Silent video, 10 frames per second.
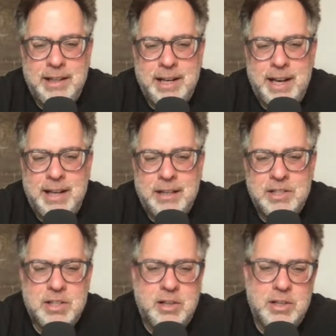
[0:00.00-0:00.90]
and
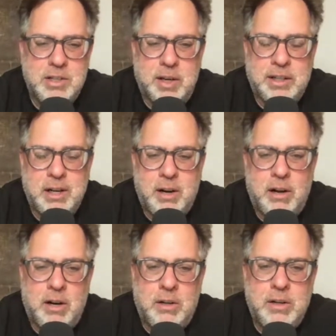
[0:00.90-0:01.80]
started talking to
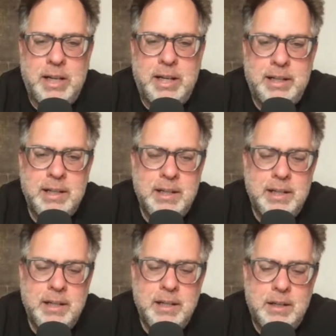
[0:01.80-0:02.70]
RRE,
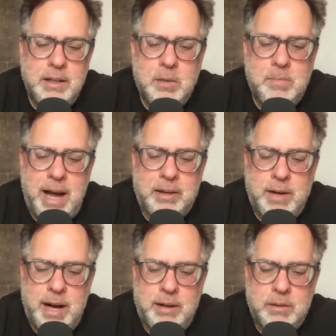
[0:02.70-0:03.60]
their
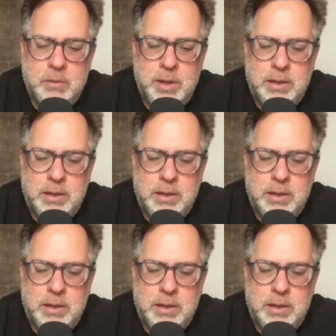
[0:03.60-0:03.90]
background with